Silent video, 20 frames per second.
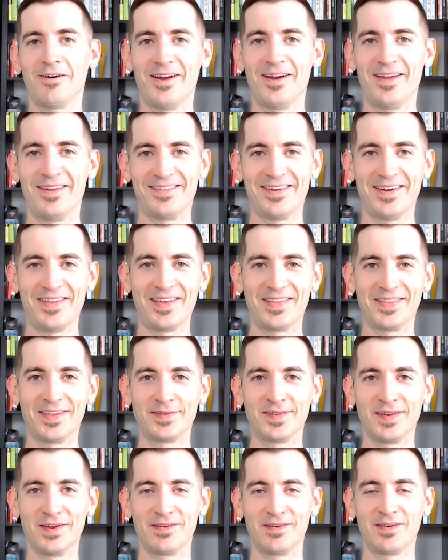All right, I think
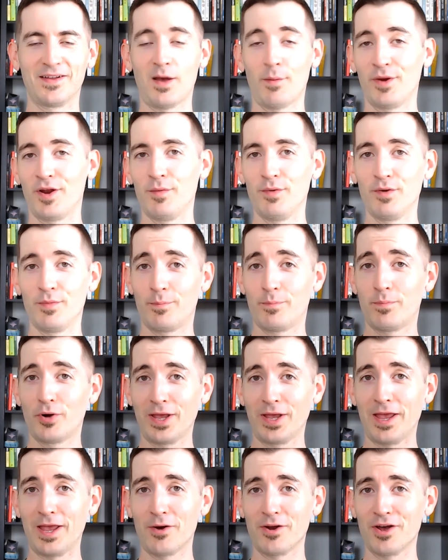that's it. I'm going to be
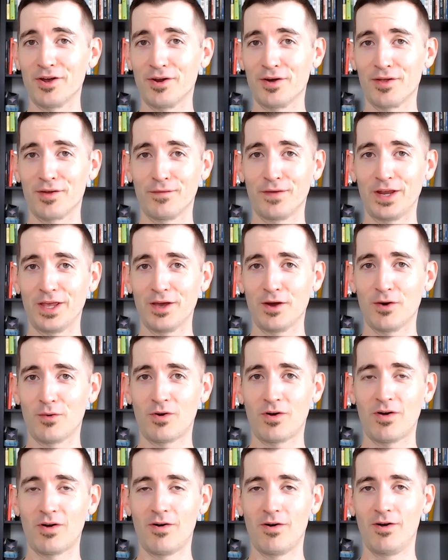putting out another
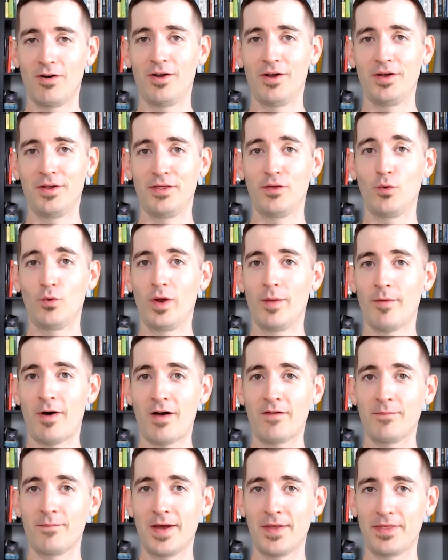video on the Wim
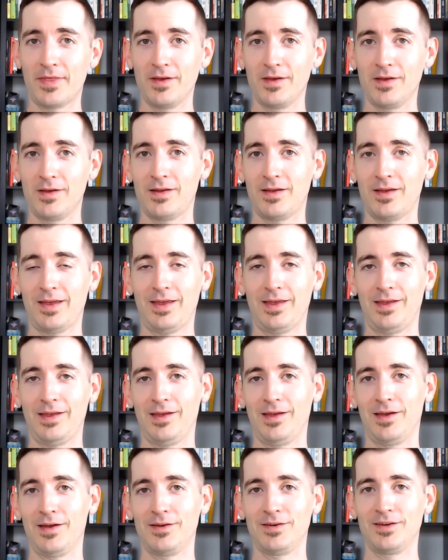Hof method
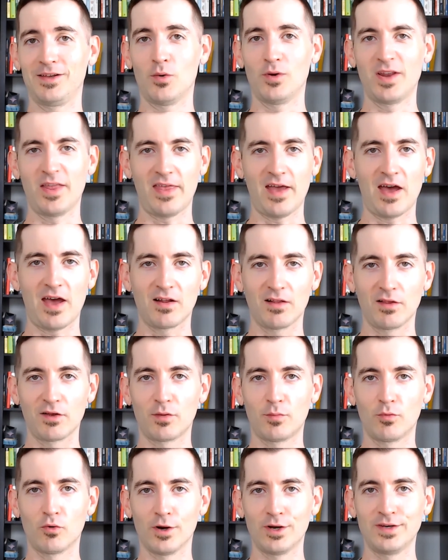and go into that a
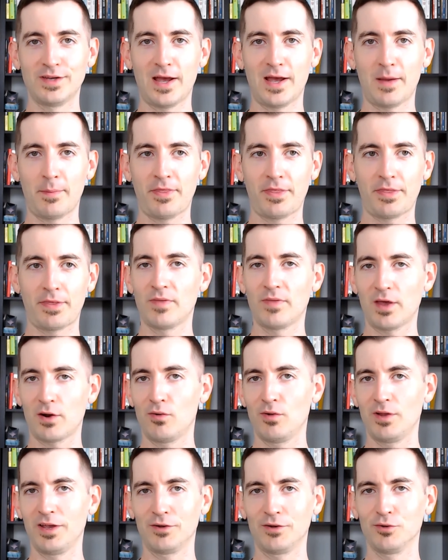little more in depth.
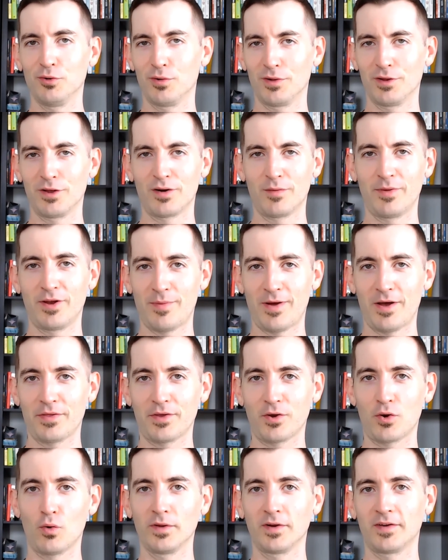That'll include a little bit
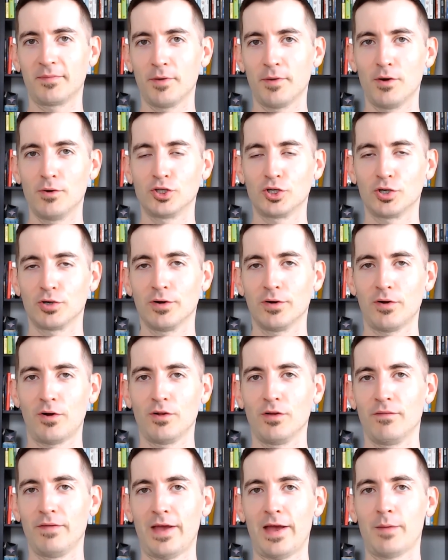about the cold exposure and
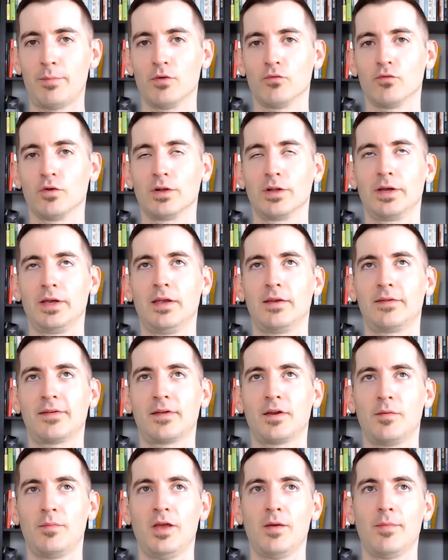all of that, but really it's
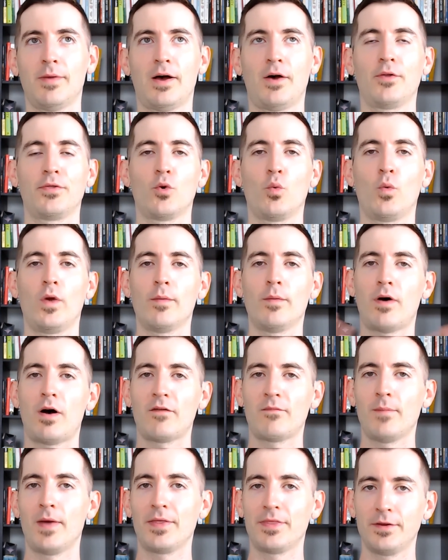going to be about the Wim
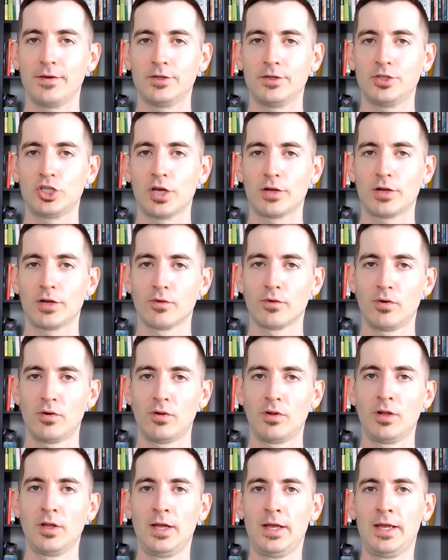Hof method in
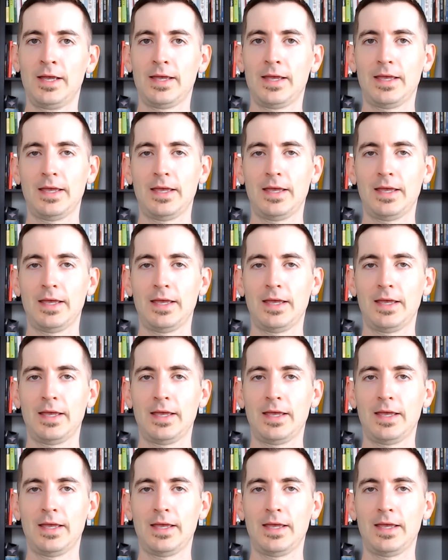general